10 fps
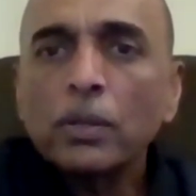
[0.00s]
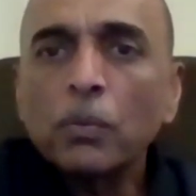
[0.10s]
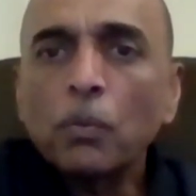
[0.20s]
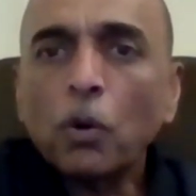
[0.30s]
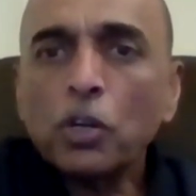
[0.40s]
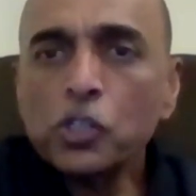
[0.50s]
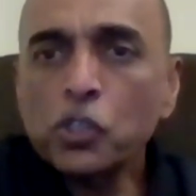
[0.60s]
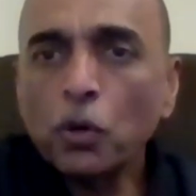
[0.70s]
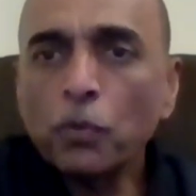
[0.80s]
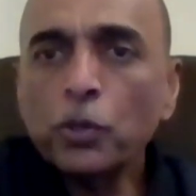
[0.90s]
What is
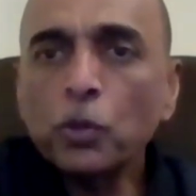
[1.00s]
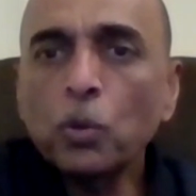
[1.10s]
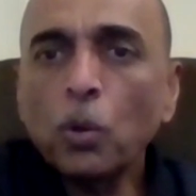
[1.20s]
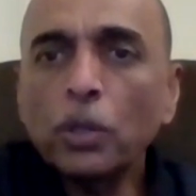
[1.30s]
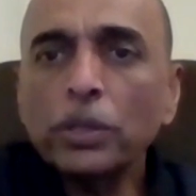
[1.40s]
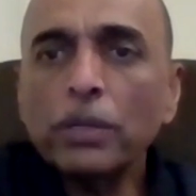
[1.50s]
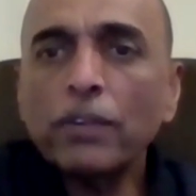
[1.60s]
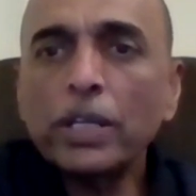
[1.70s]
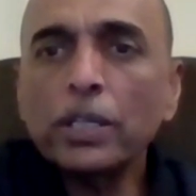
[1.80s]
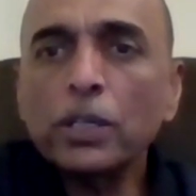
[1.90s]
your view on the
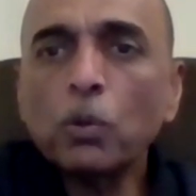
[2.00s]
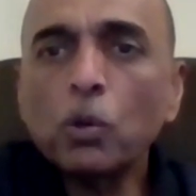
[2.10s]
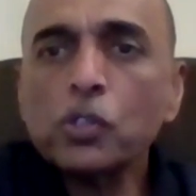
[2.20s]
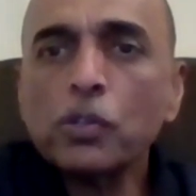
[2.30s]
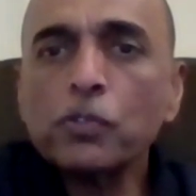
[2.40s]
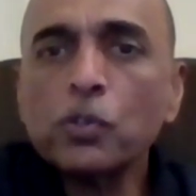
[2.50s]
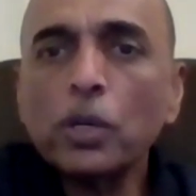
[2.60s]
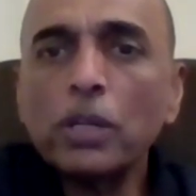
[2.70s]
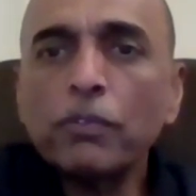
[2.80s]
1 year course of soil